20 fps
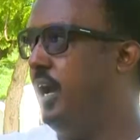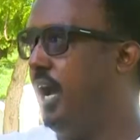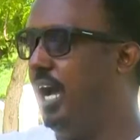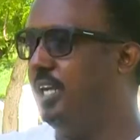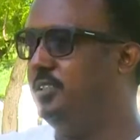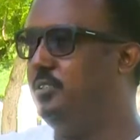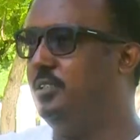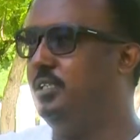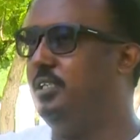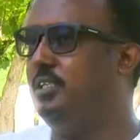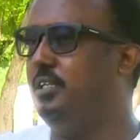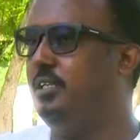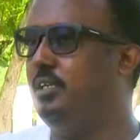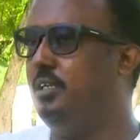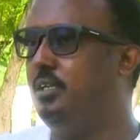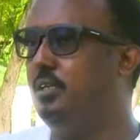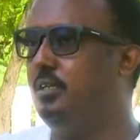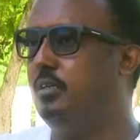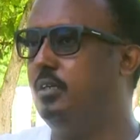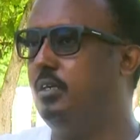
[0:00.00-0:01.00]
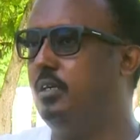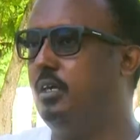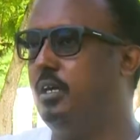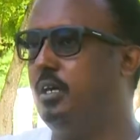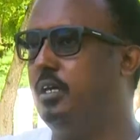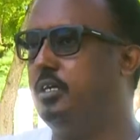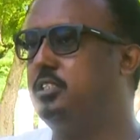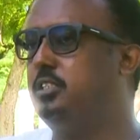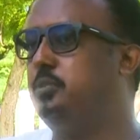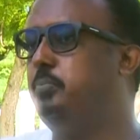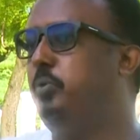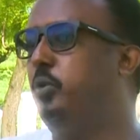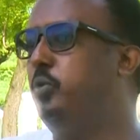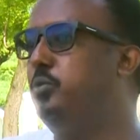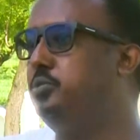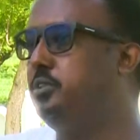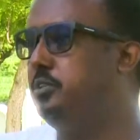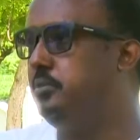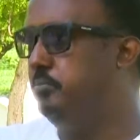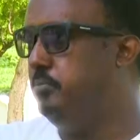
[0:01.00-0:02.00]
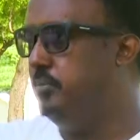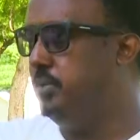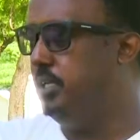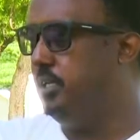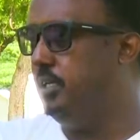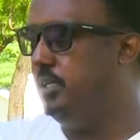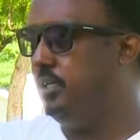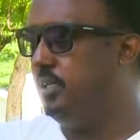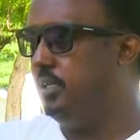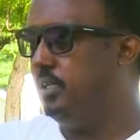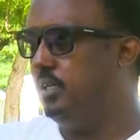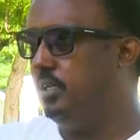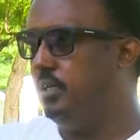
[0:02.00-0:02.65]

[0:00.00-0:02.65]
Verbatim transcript: actually exposed me